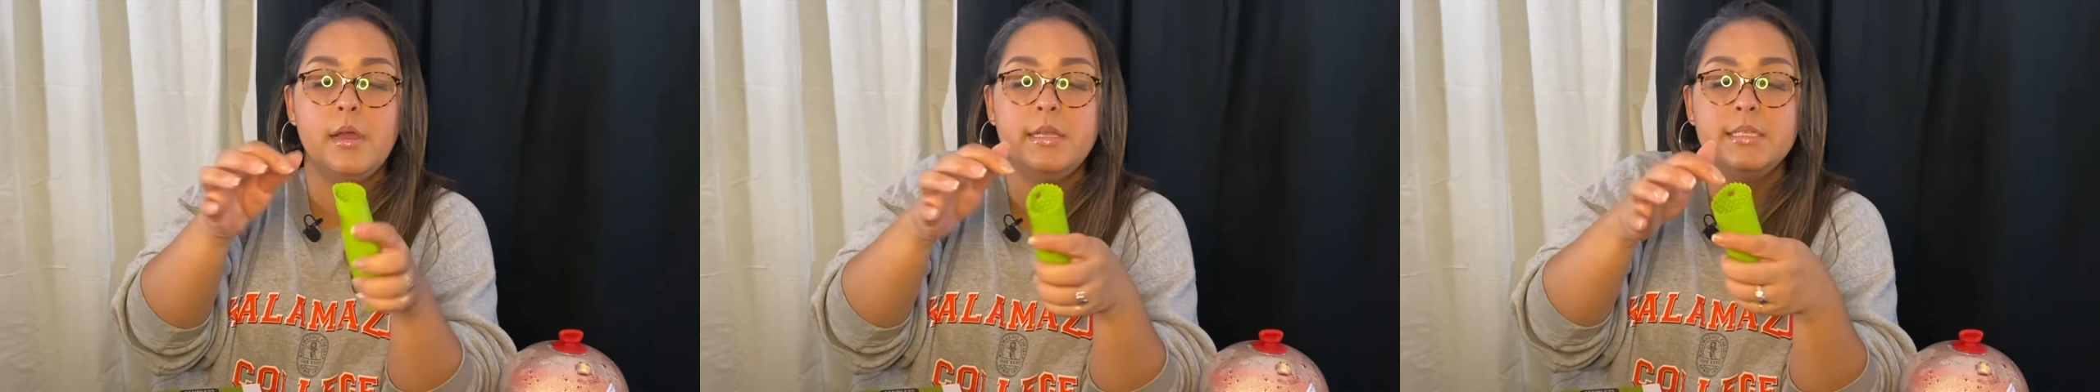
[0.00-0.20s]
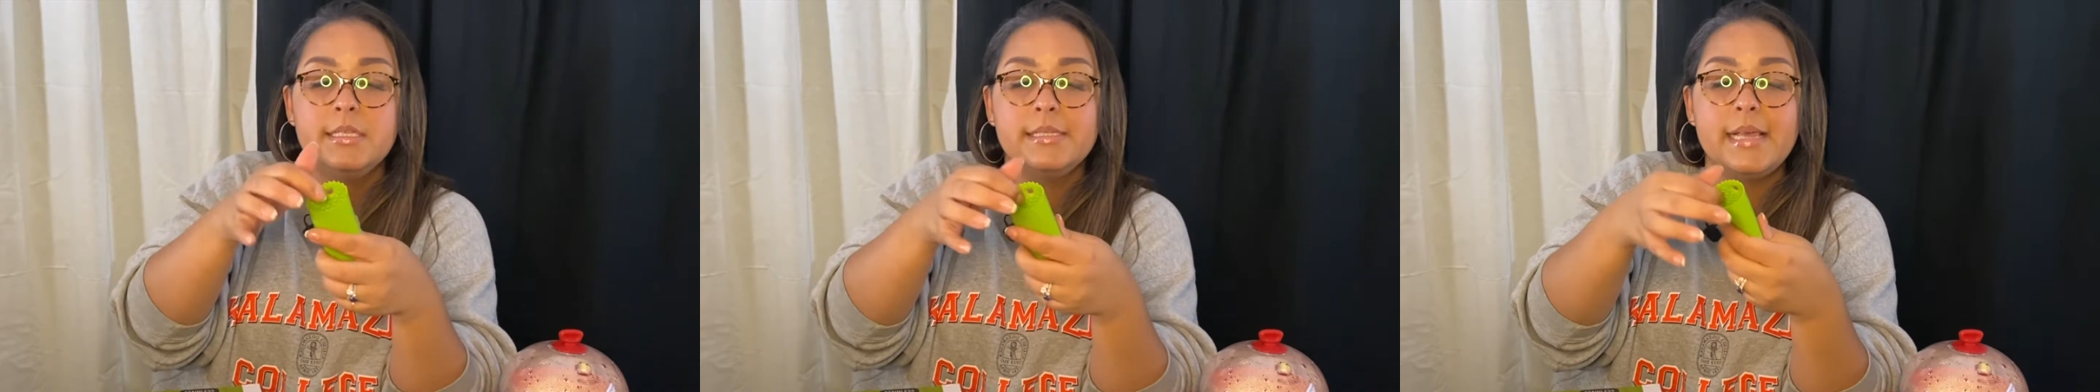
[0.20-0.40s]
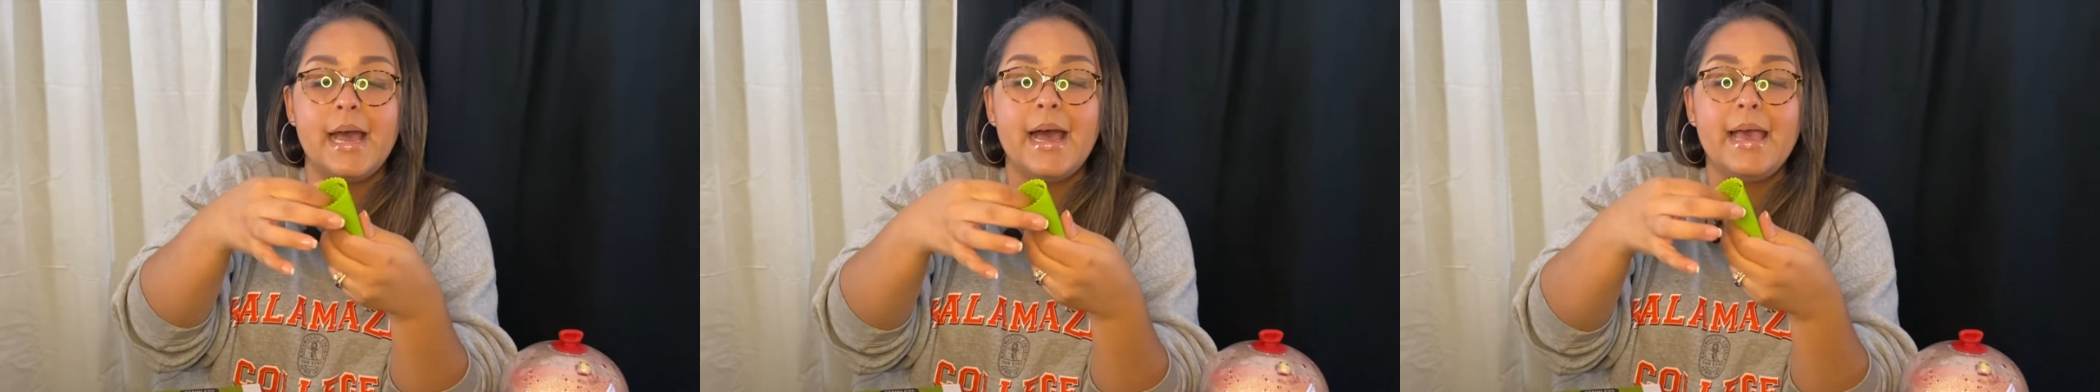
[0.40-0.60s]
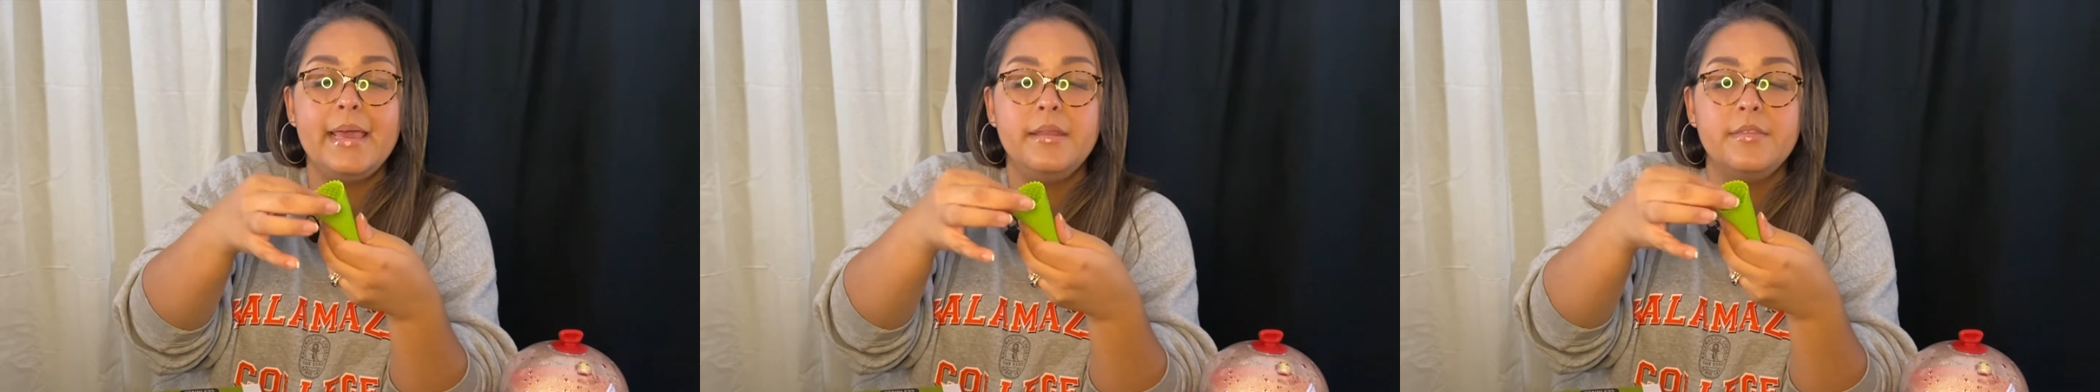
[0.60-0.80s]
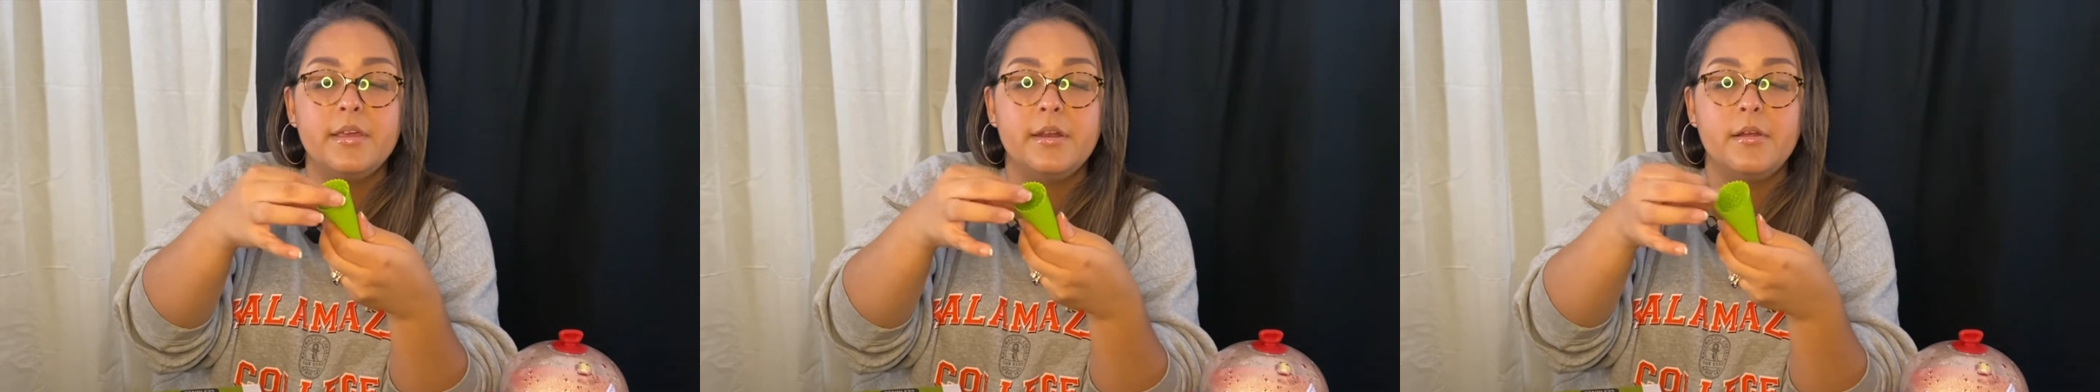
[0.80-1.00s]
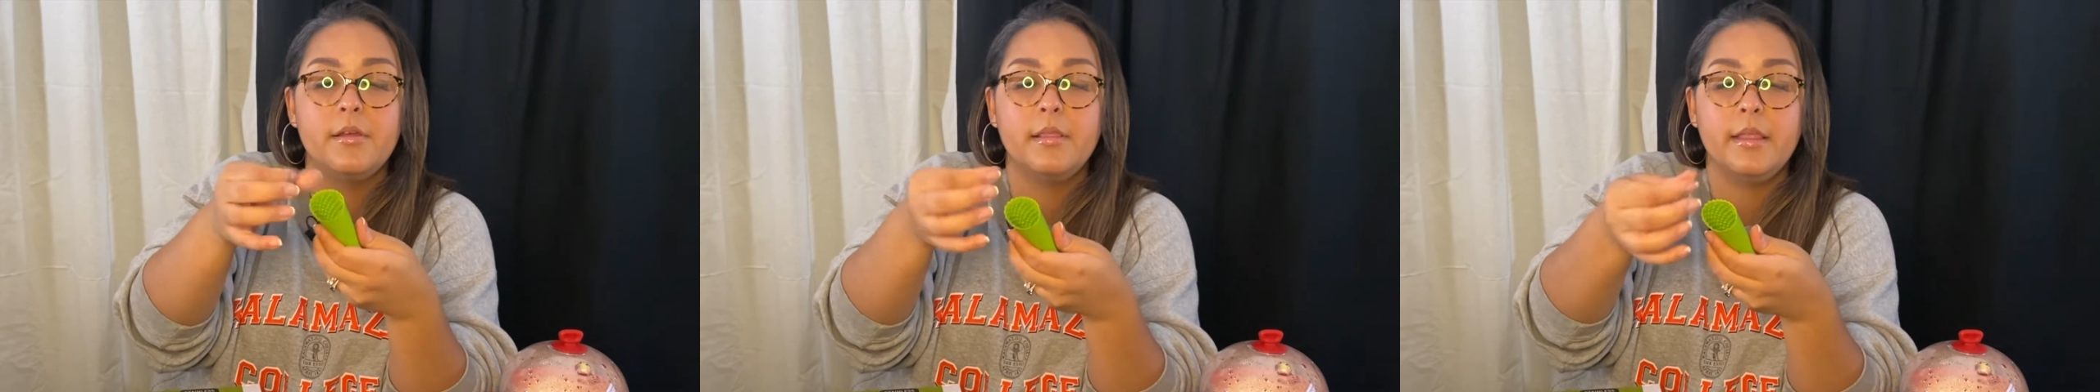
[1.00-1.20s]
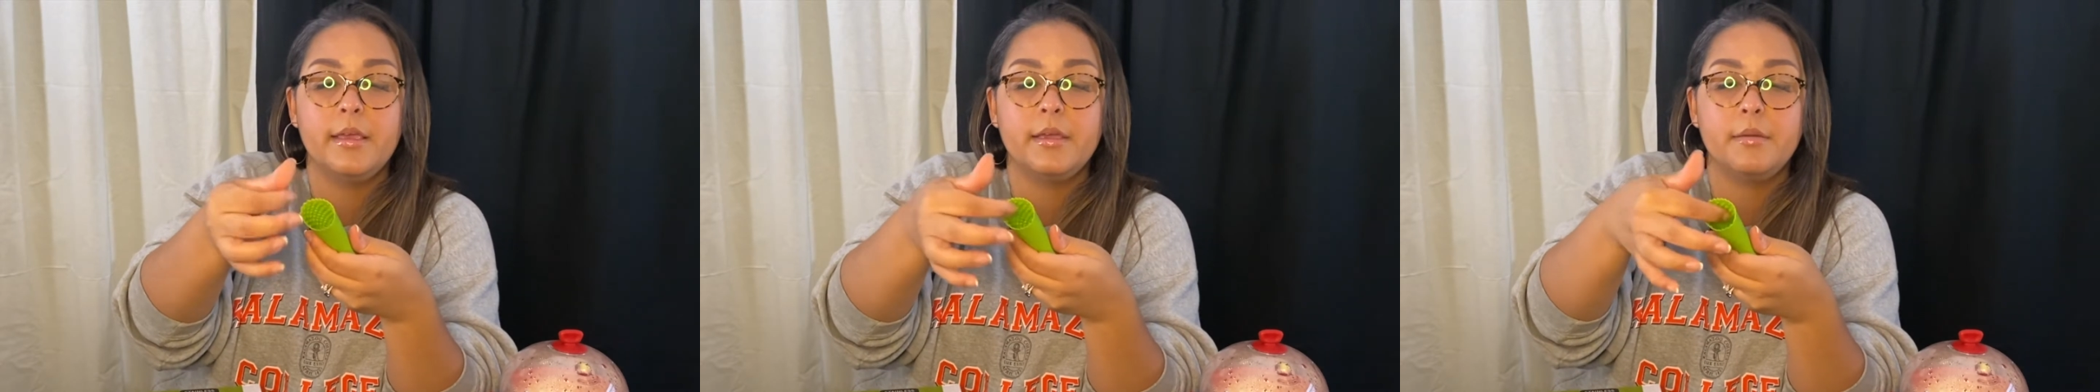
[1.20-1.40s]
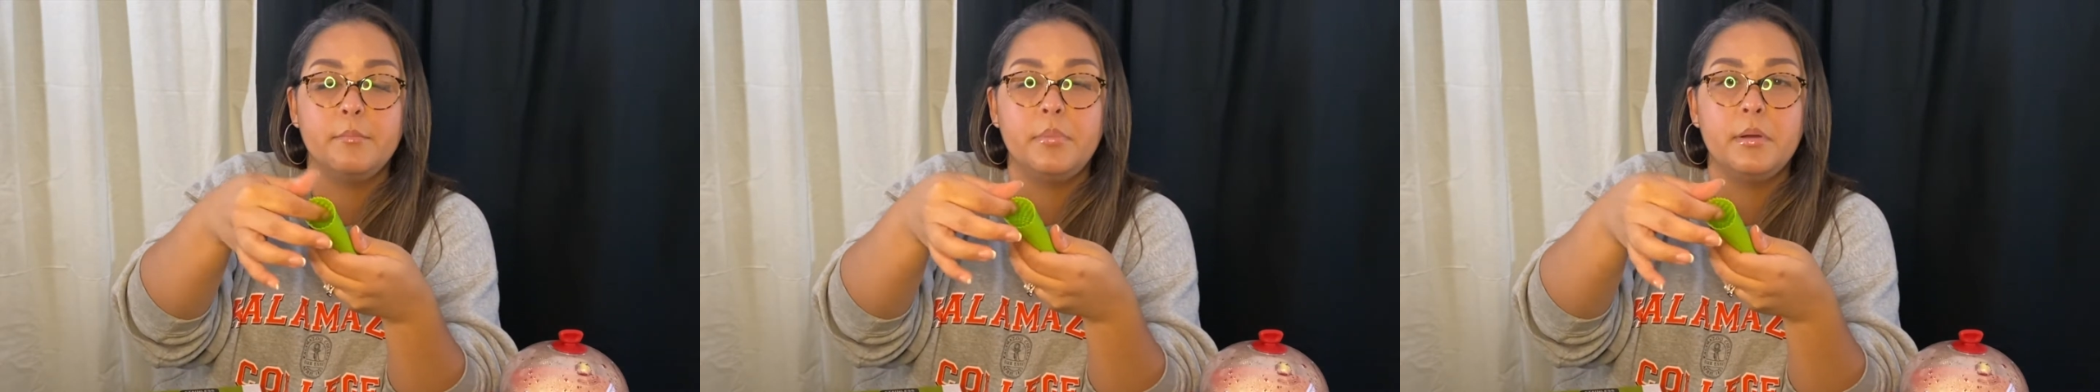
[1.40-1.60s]
inside that are
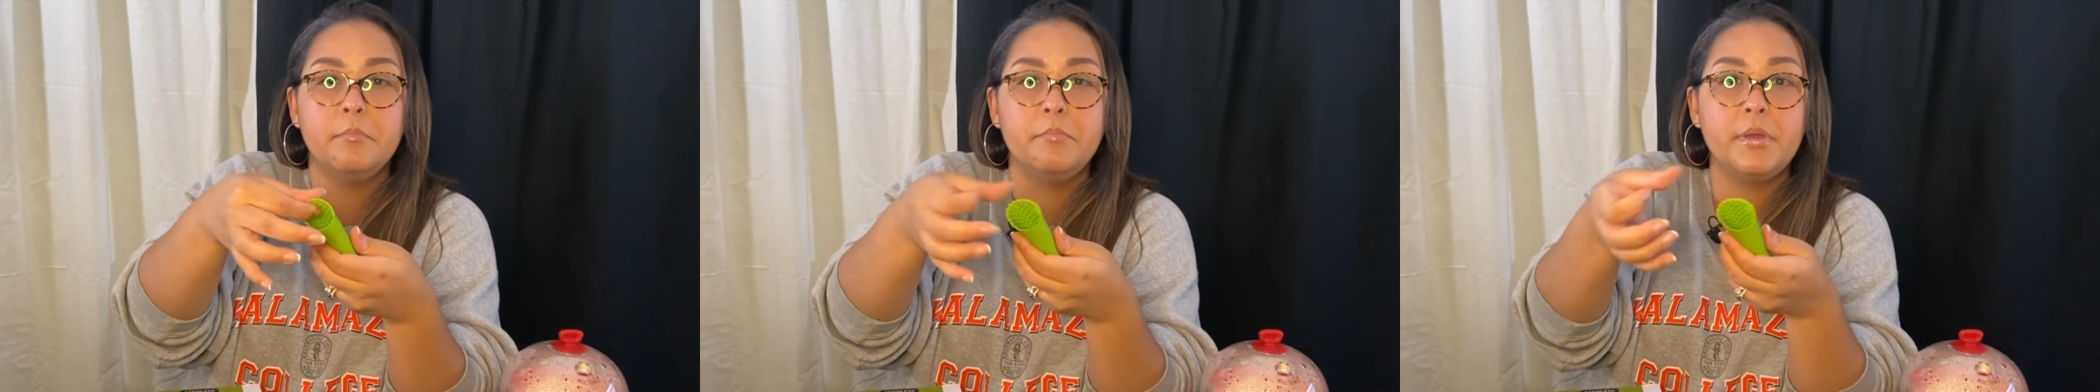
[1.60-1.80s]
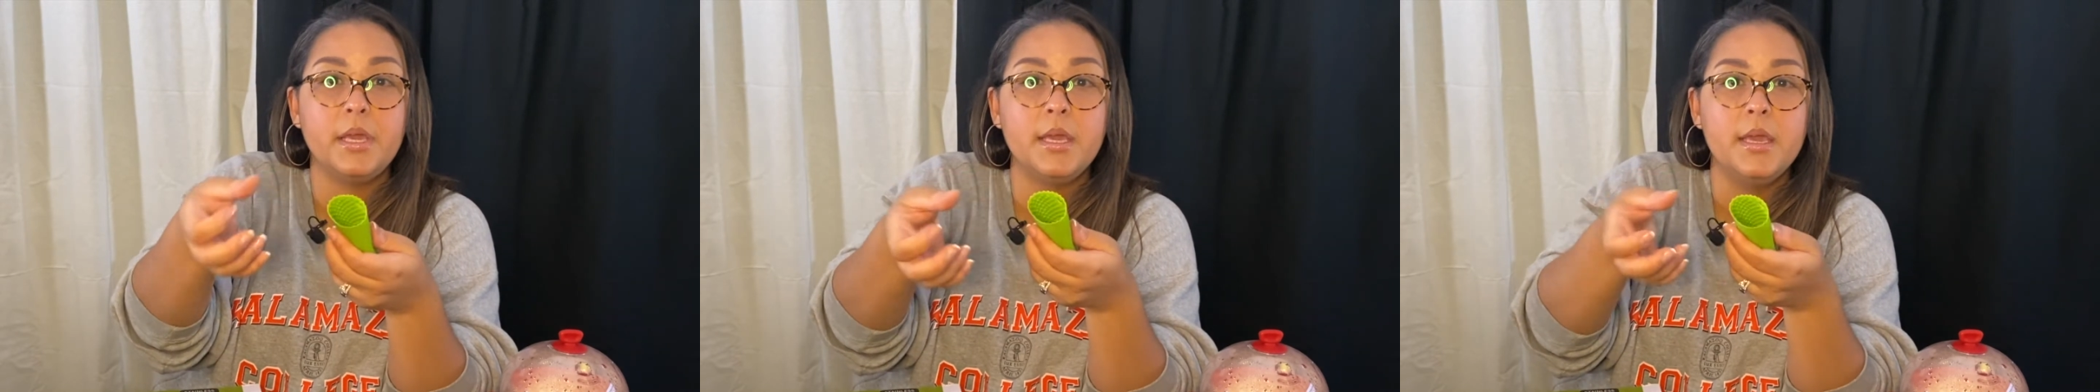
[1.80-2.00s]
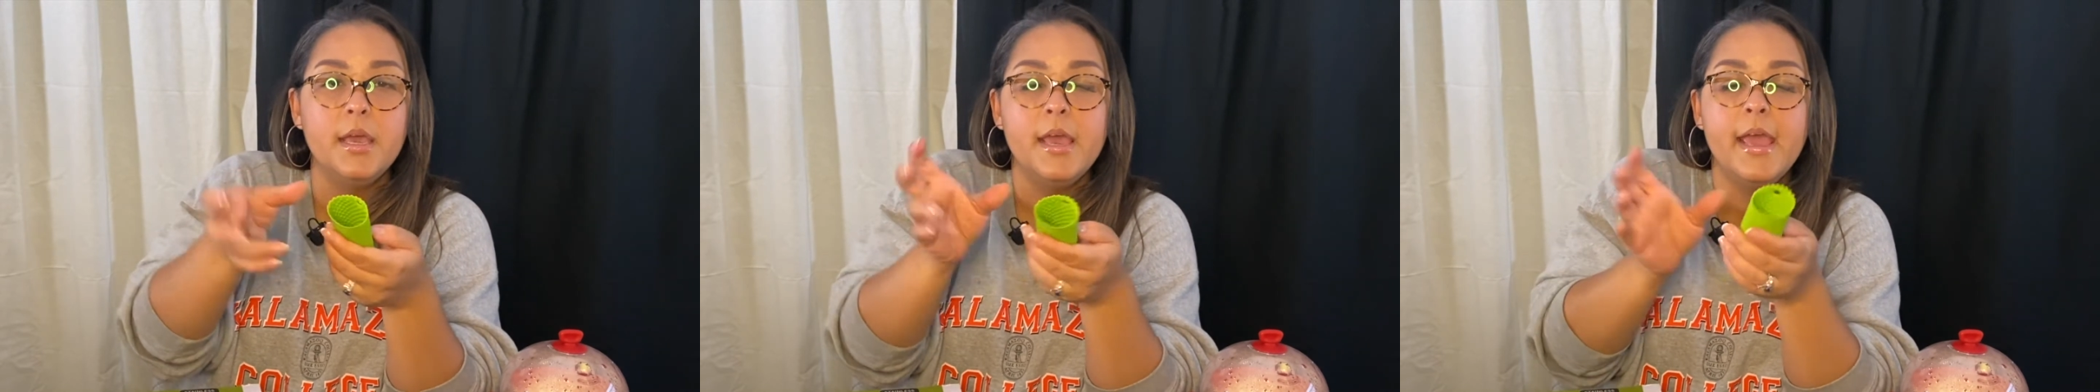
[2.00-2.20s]
like bumpy,